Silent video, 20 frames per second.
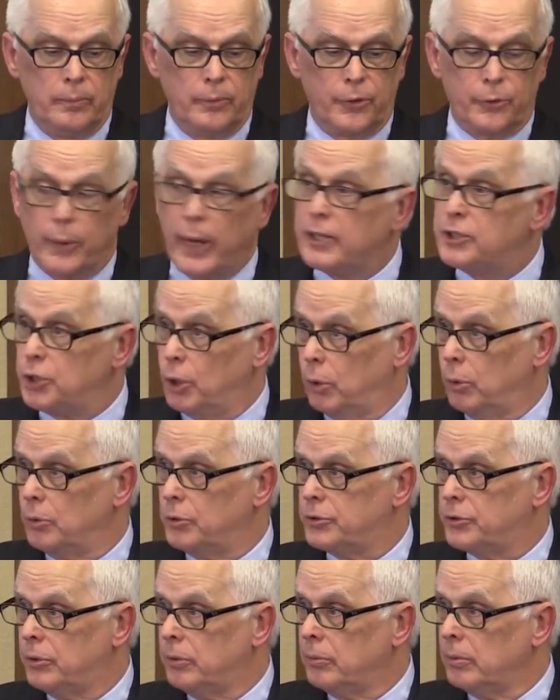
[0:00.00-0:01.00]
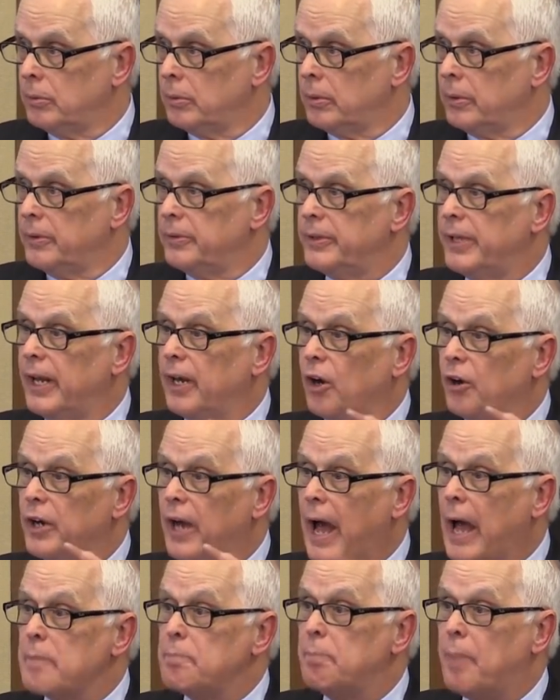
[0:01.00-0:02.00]
thresholds that are
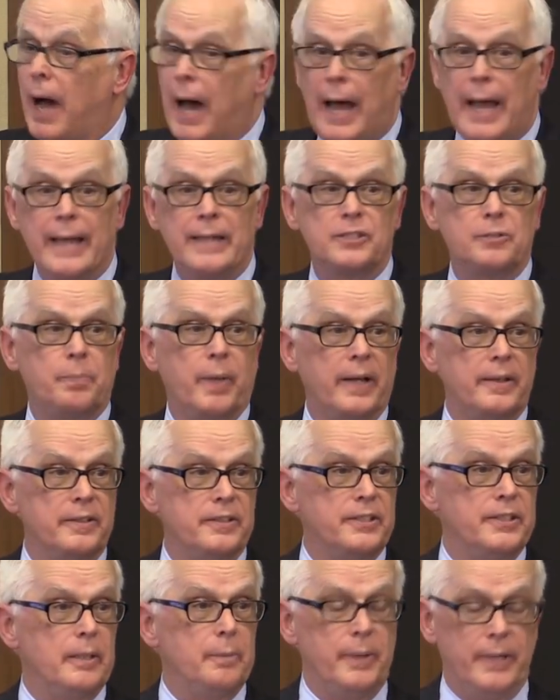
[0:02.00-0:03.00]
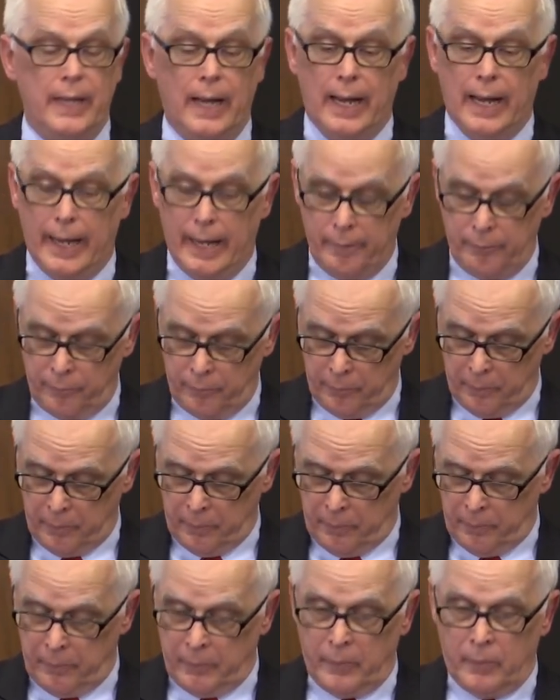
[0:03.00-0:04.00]
not biased by the CPI,
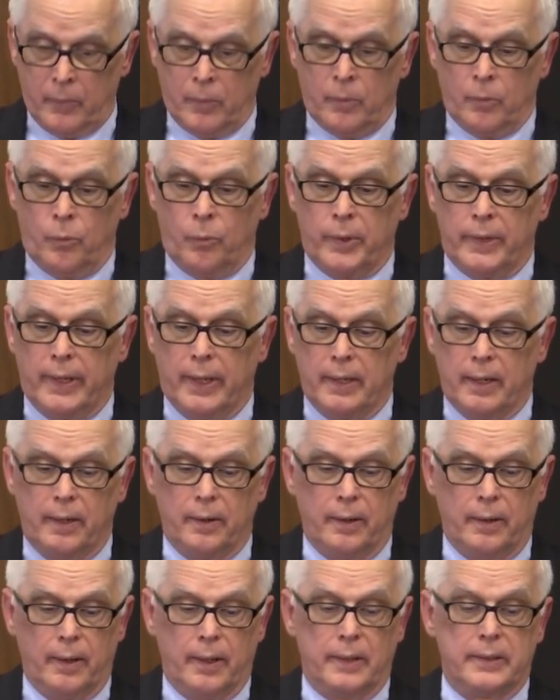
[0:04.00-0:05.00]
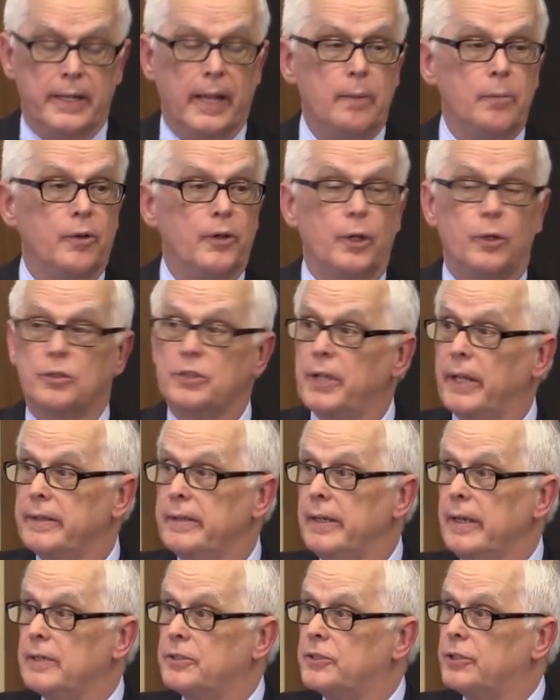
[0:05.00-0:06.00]
we get a table that looks
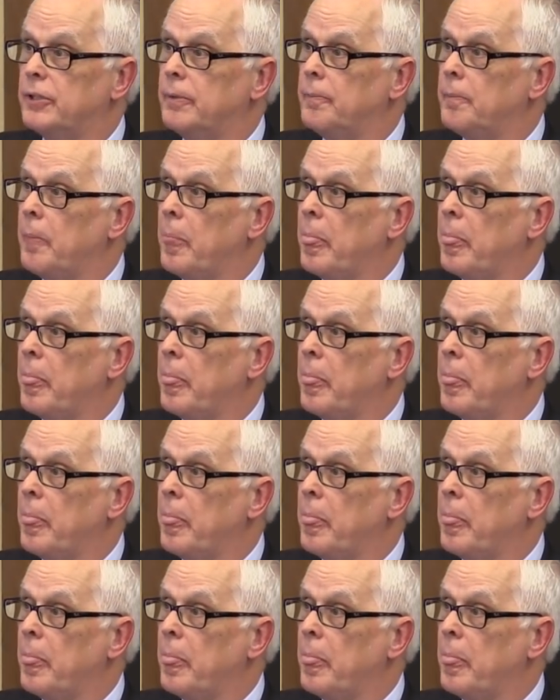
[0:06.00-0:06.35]
like this.